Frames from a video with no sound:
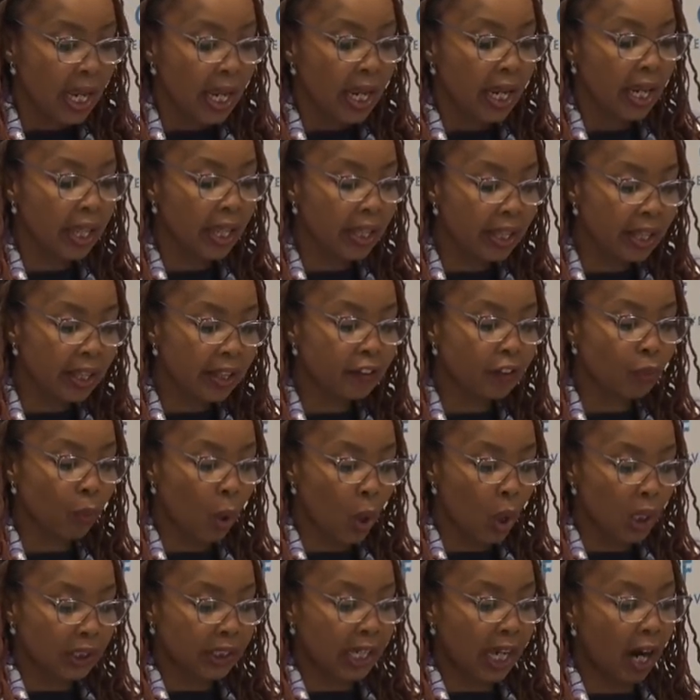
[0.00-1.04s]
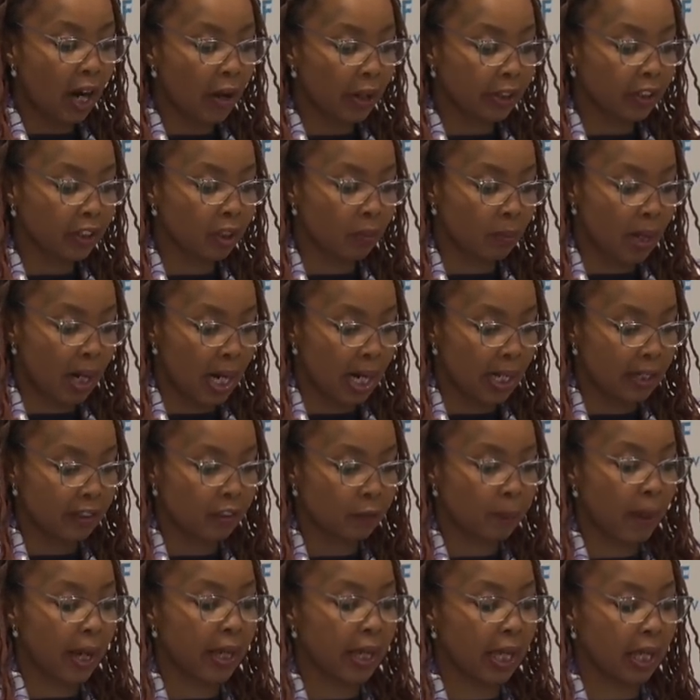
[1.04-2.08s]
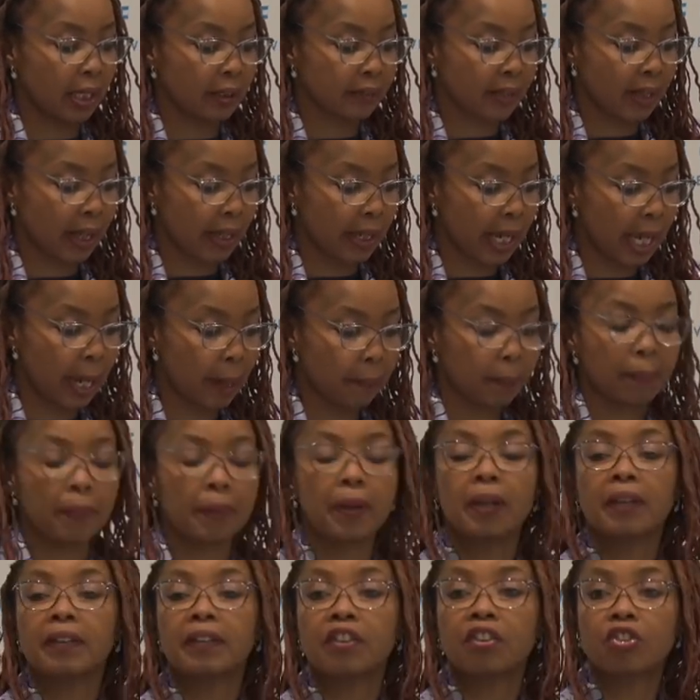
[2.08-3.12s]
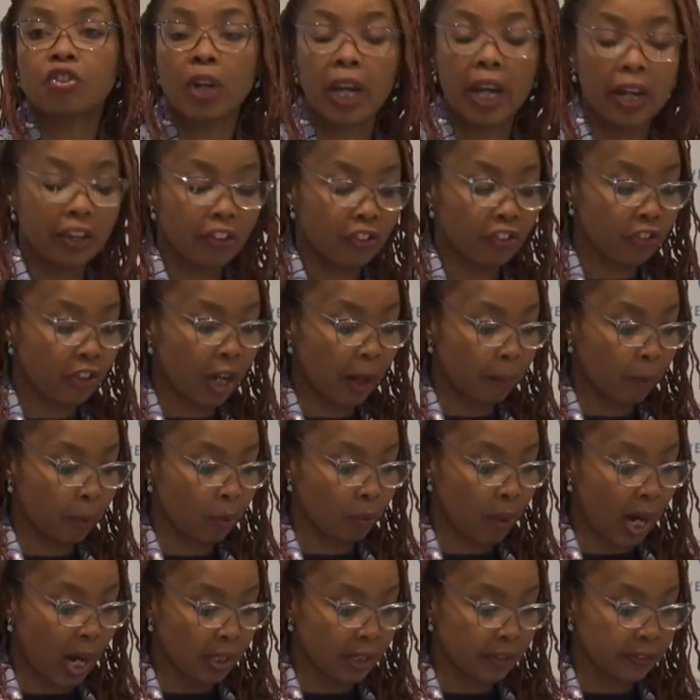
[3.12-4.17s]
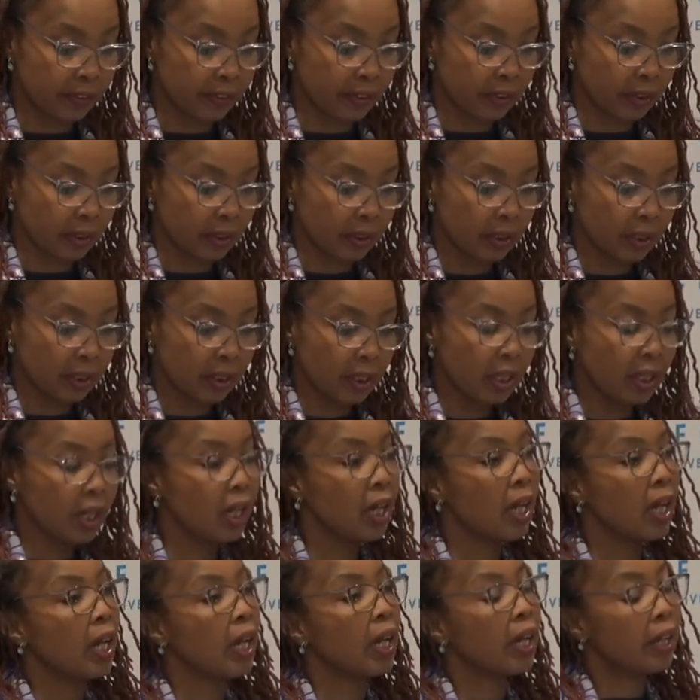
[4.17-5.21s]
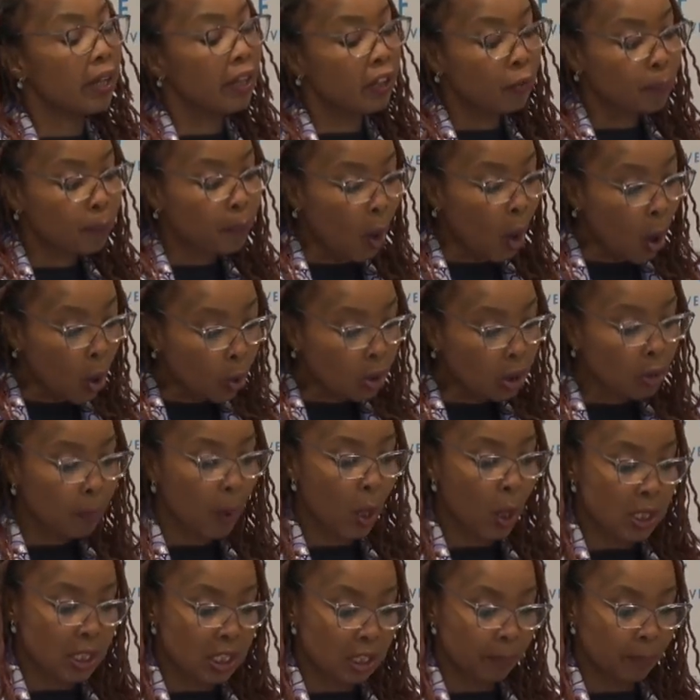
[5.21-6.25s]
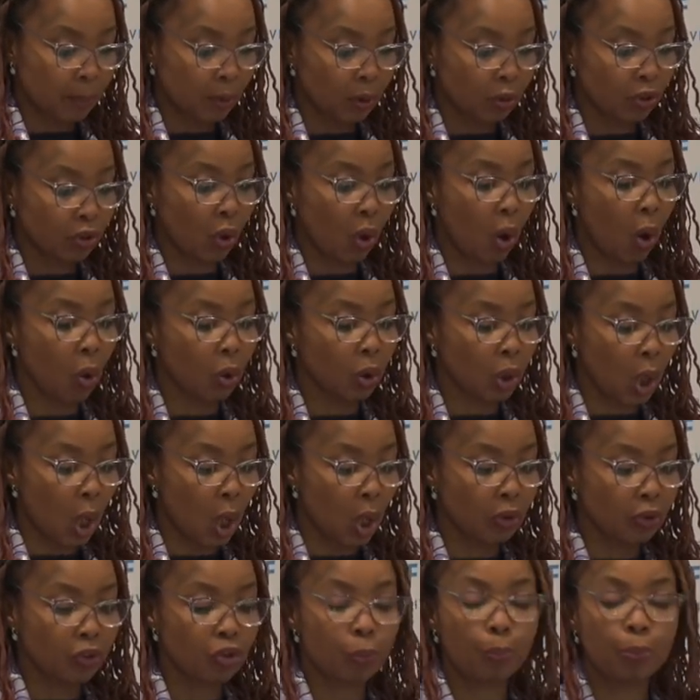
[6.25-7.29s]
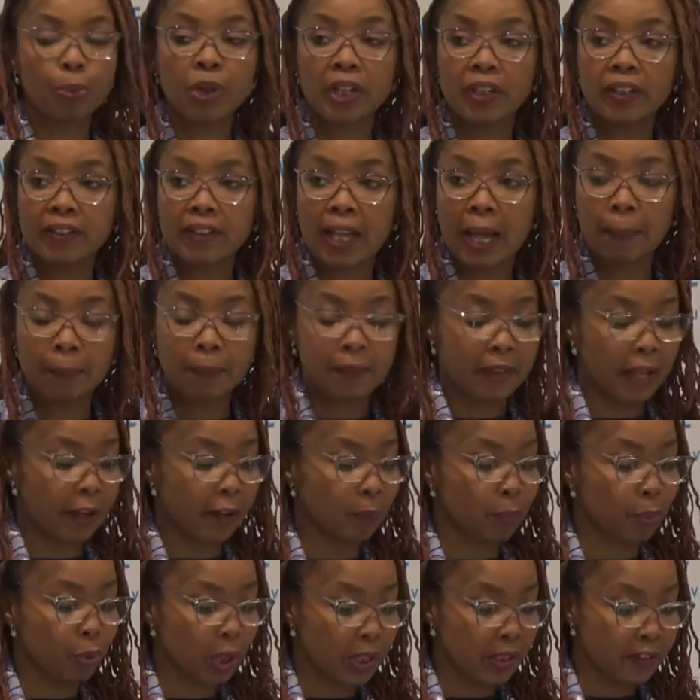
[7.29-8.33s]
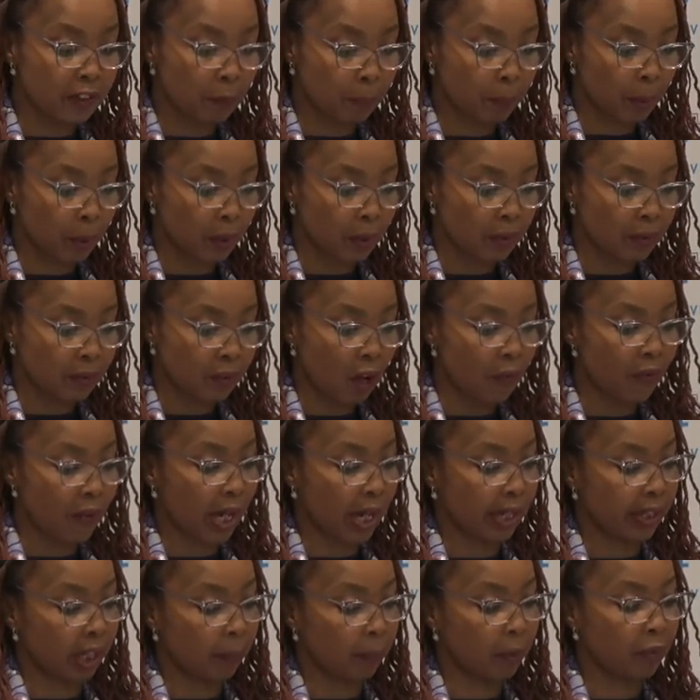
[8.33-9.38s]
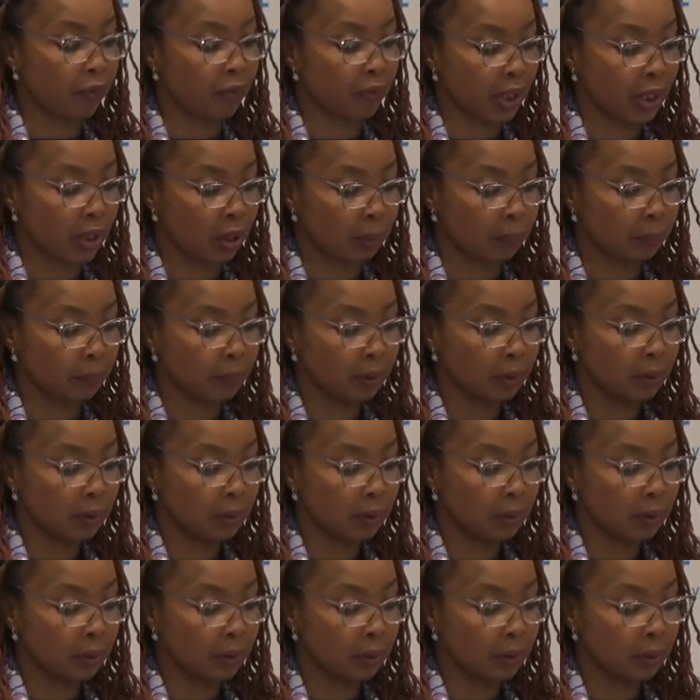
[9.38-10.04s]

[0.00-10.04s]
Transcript: in this world characterized by El-Tayeb's strange temporality, it is both possible to hold on to precepts and principles of academic freedom